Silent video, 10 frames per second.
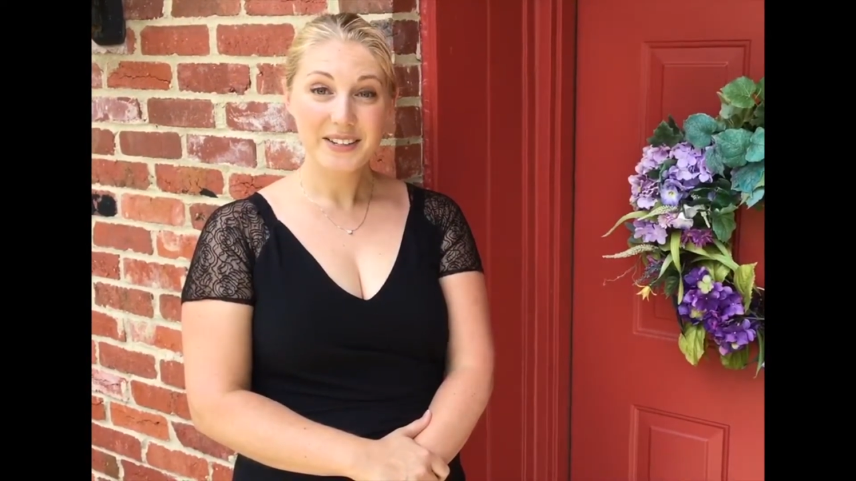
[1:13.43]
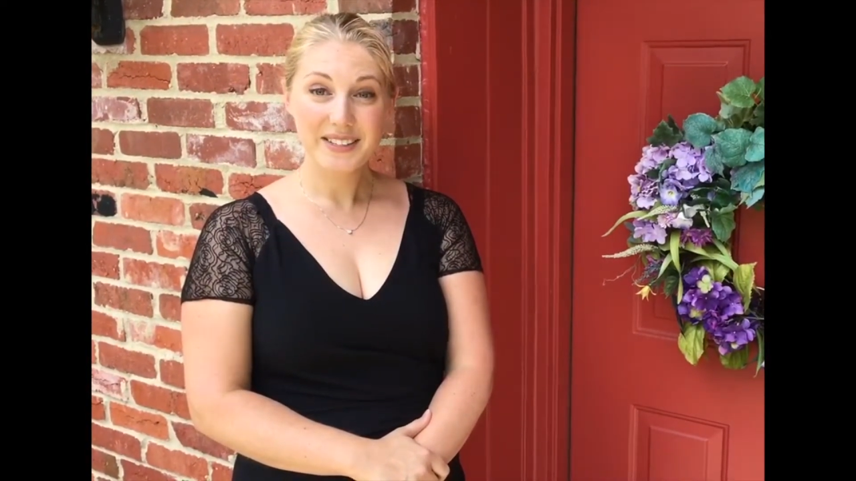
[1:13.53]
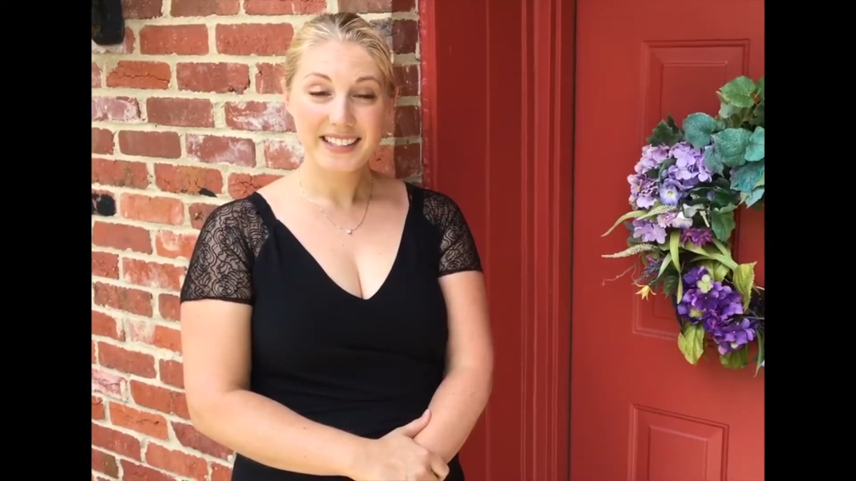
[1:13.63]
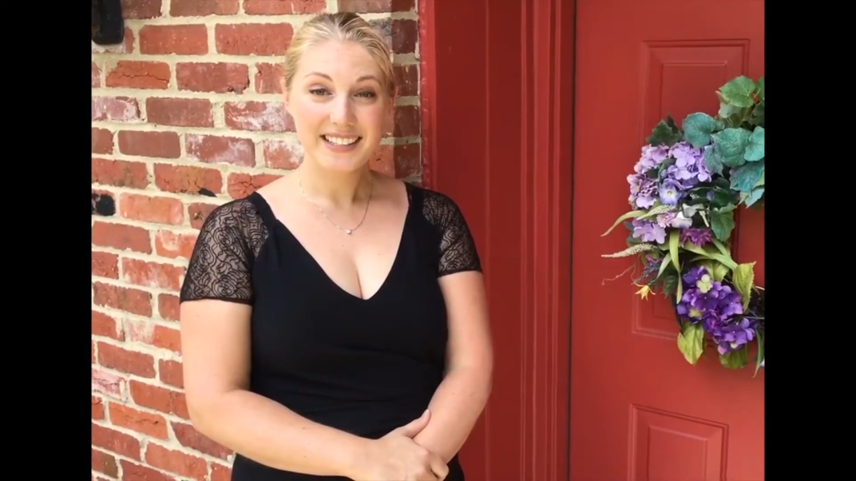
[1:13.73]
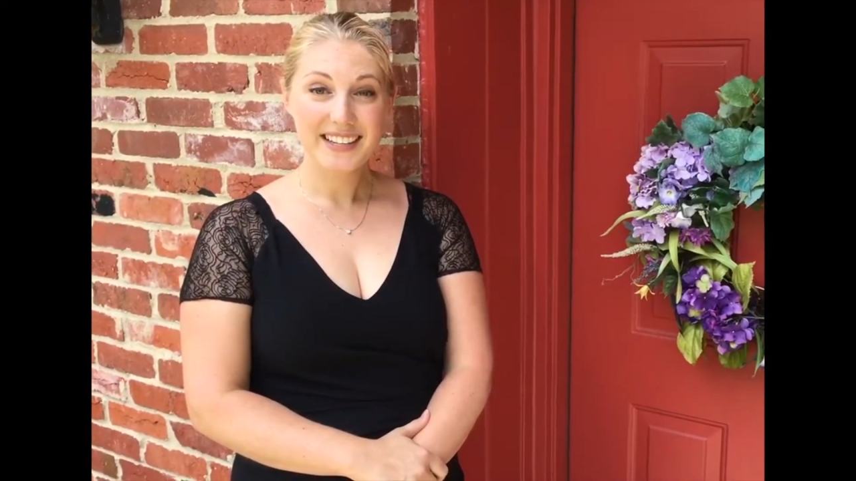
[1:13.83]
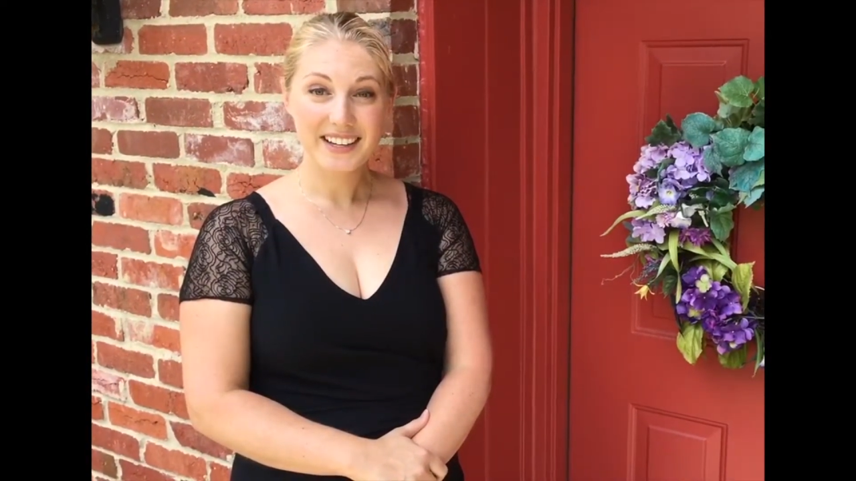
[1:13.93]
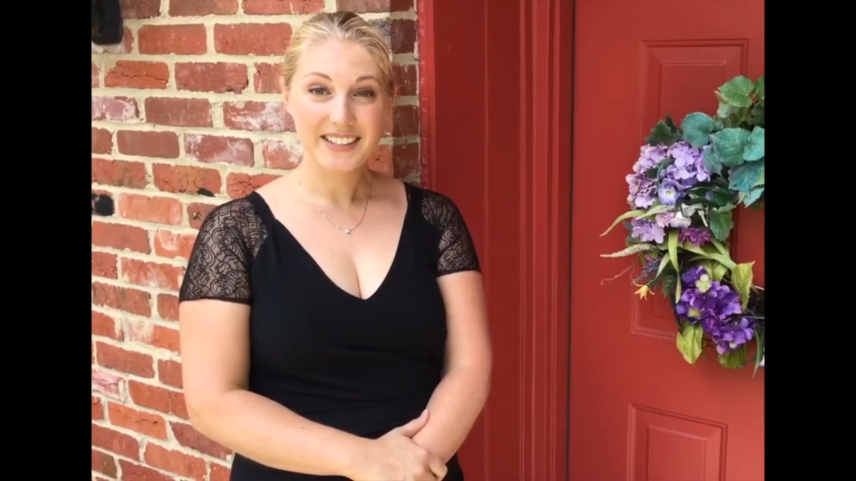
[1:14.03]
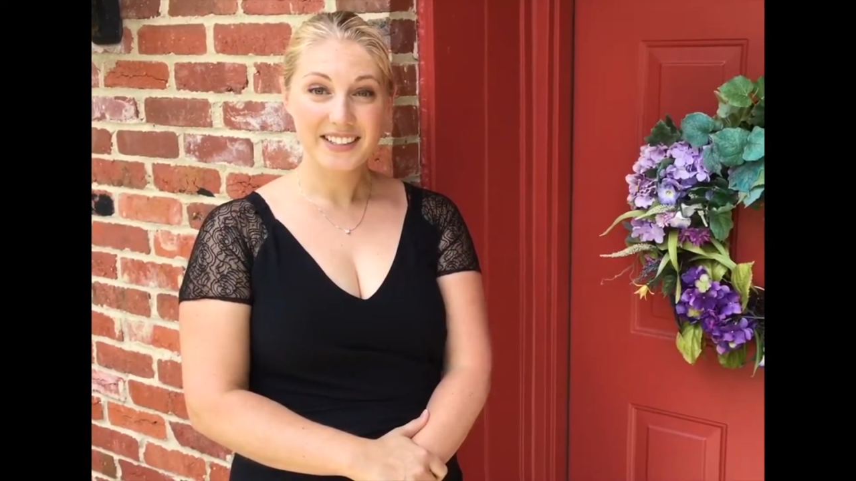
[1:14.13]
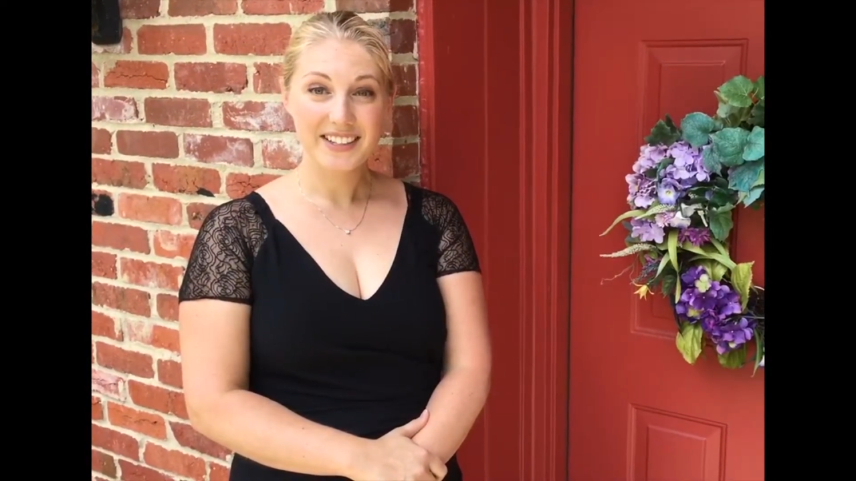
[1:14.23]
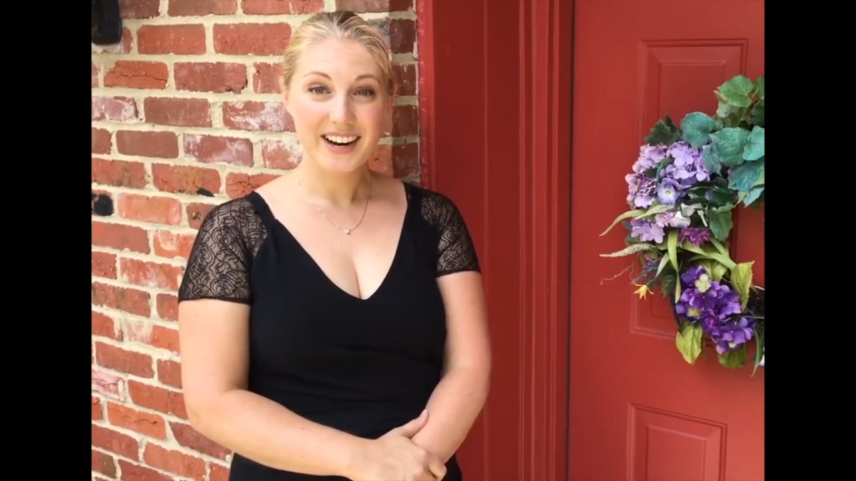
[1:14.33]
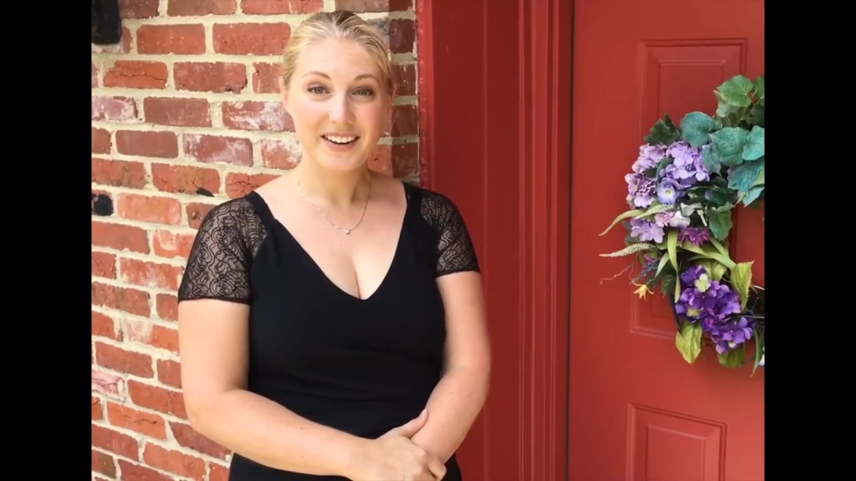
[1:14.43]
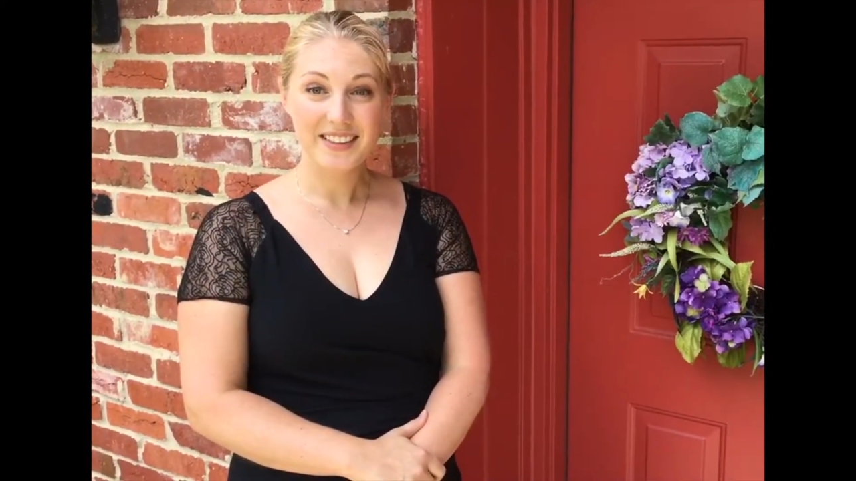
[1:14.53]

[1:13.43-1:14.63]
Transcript: who is a conductor